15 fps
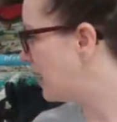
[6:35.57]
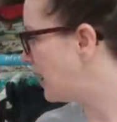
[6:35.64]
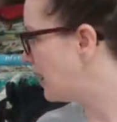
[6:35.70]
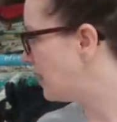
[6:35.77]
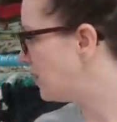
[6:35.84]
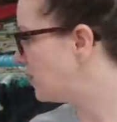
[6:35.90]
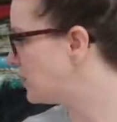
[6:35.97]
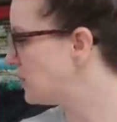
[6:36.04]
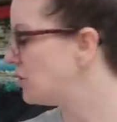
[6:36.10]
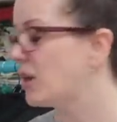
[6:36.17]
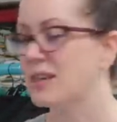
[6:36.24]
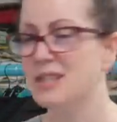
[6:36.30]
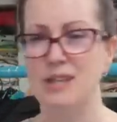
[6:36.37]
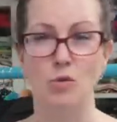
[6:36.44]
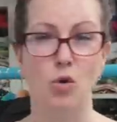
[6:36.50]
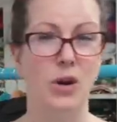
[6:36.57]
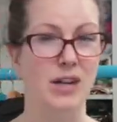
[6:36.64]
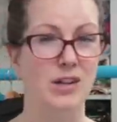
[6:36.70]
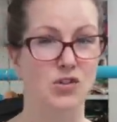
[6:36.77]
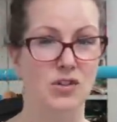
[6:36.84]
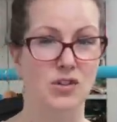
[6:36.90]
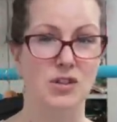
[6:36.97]
And you guys seemed quite
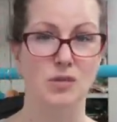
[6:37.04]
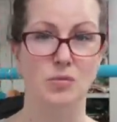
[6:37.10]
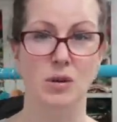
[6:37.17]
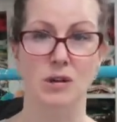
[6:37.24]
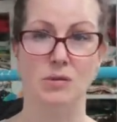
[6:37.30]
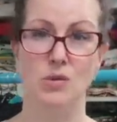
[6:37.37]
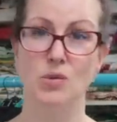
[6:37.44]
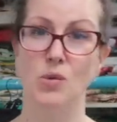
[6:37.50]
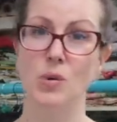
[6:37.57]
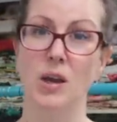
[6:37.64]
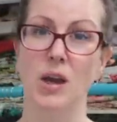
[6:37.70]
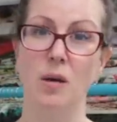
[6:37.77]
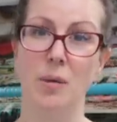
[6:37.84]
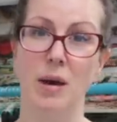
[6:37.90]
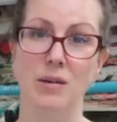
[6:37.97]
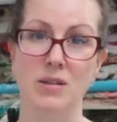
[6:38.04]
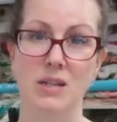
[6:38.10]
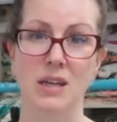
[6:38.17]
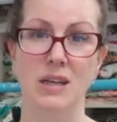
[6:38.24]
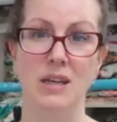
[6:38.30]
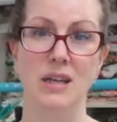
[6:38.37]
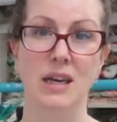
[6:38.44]
interested when I was talking about
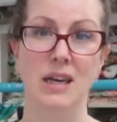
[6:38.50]
it